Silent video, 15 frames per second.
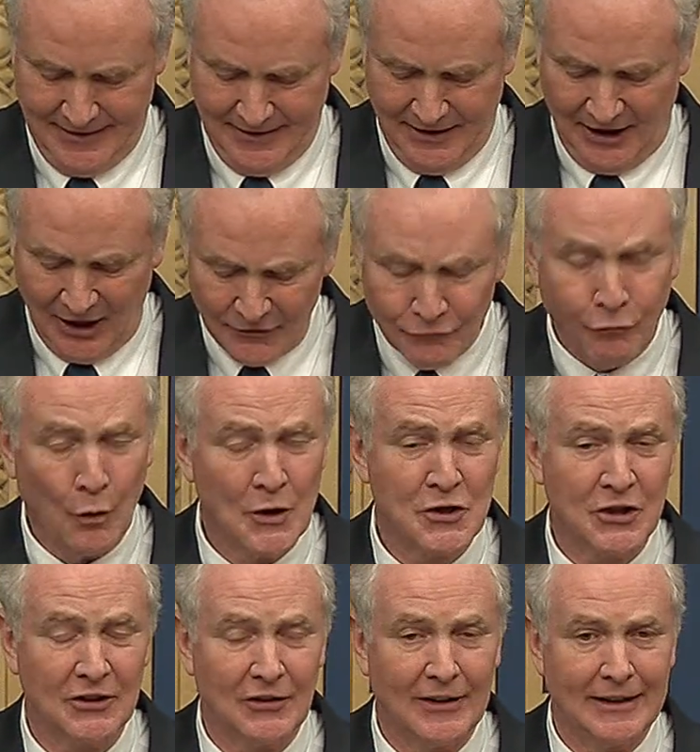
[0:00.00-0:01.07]

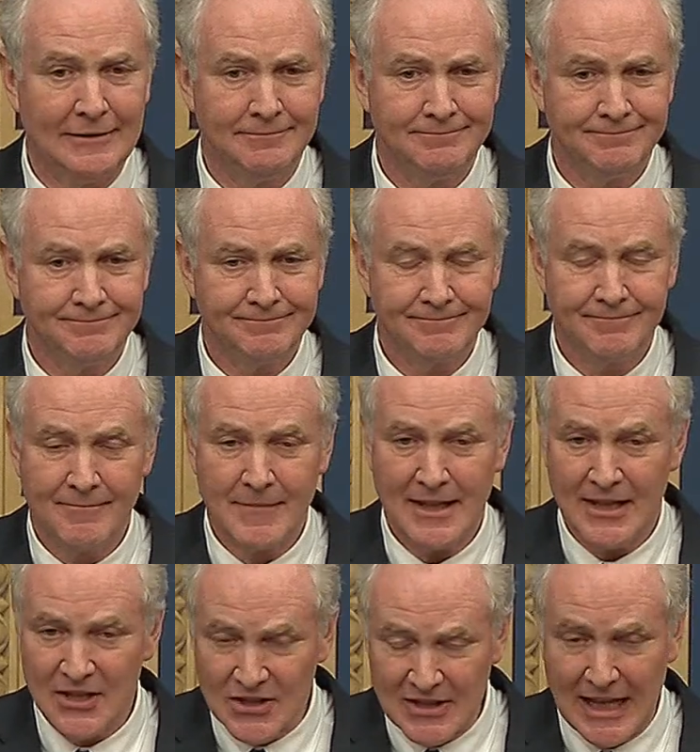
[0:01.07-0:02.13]
Unfortunately,
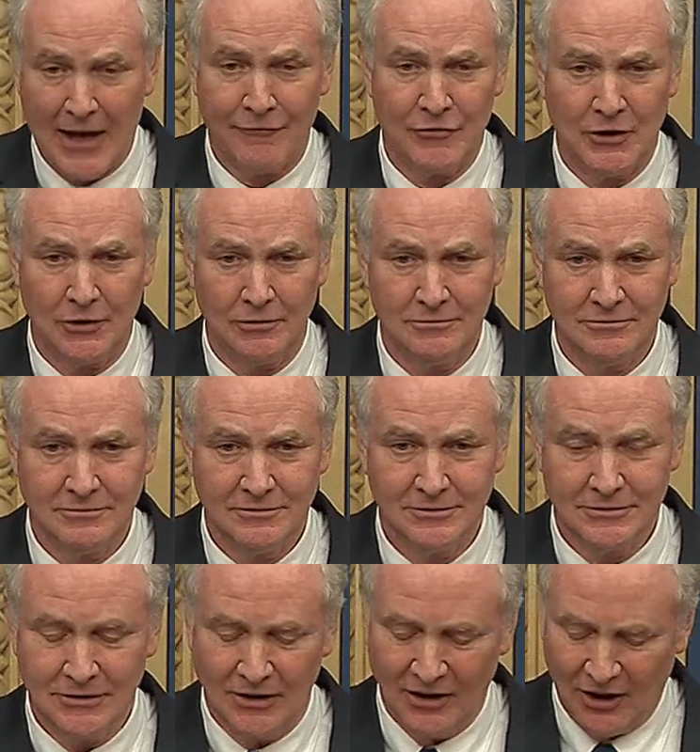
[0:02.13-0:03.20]
his nephew,
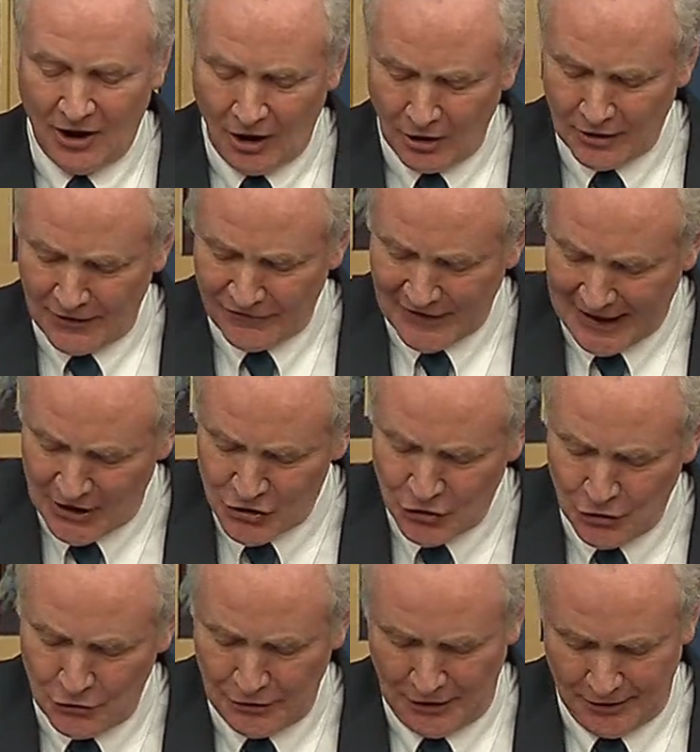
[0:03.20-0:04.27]
RFK
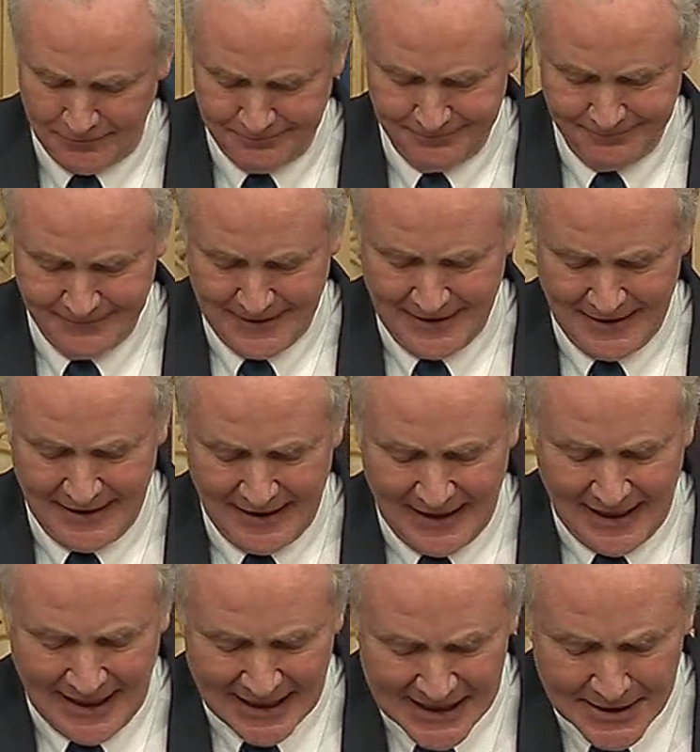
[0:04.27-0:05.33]
Jr.,
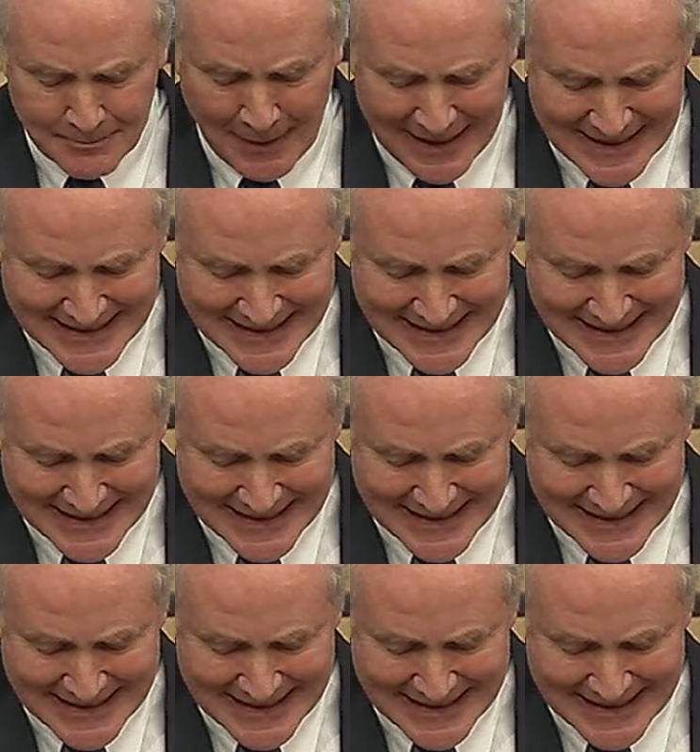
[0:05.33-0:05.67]
has spent